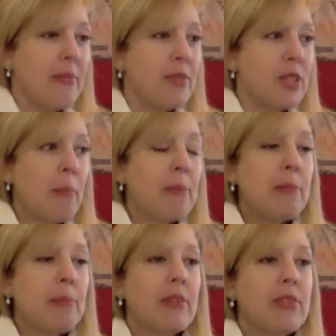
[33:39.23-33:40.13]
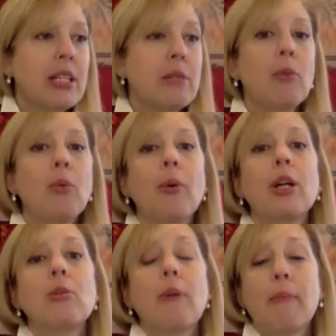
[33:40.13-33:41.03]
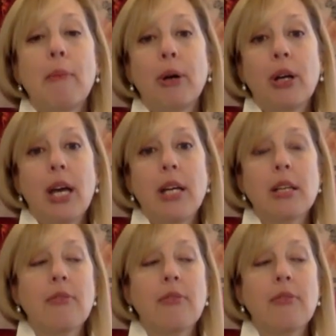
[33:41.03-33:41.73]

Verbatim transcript: some people have said to me, what do I do about my bookcase?